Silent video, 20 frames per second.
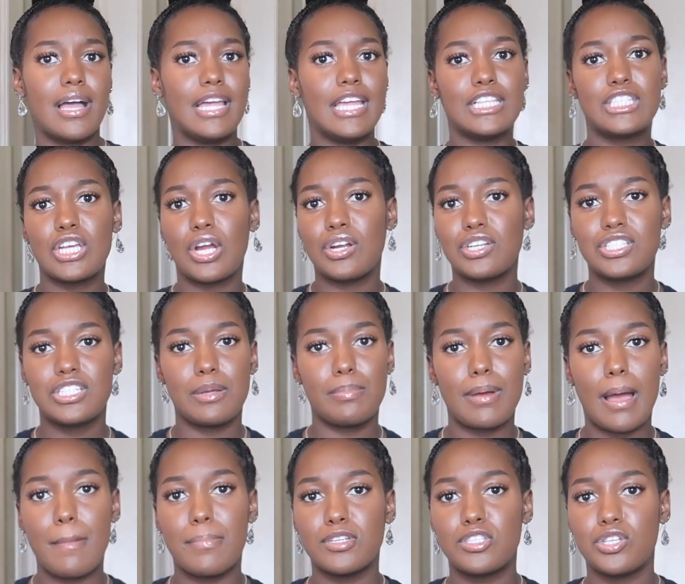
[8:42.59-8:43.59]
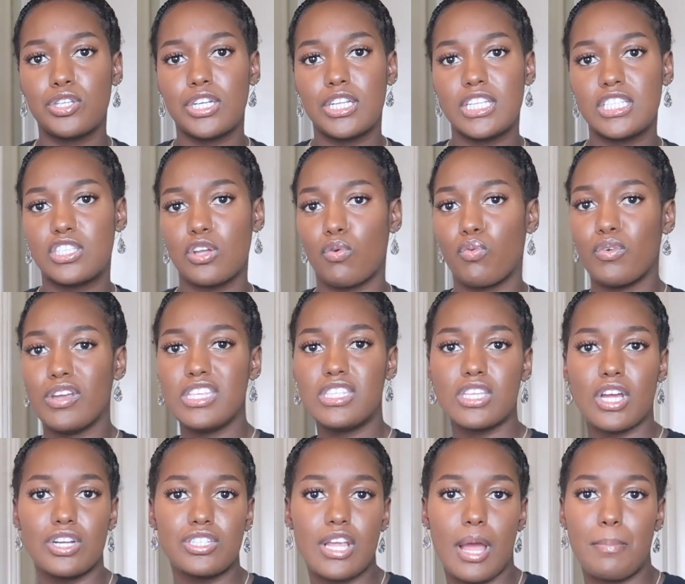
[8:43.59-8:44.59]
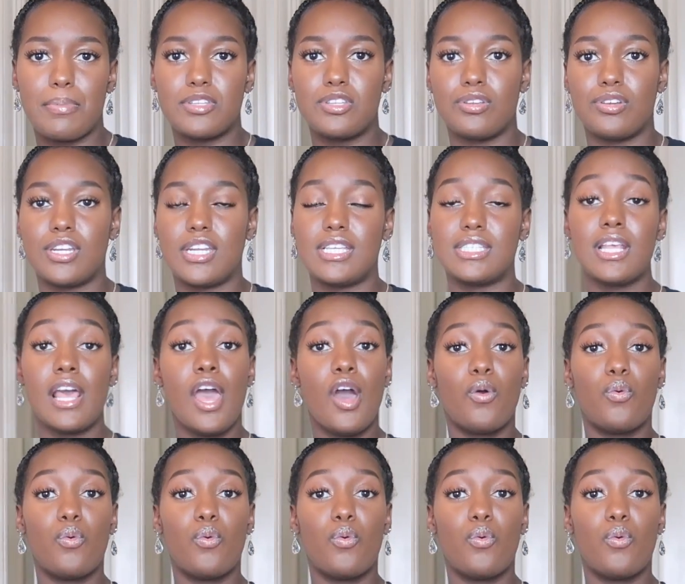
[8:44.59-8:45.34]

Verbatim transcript: internship opportunities or research opportunities.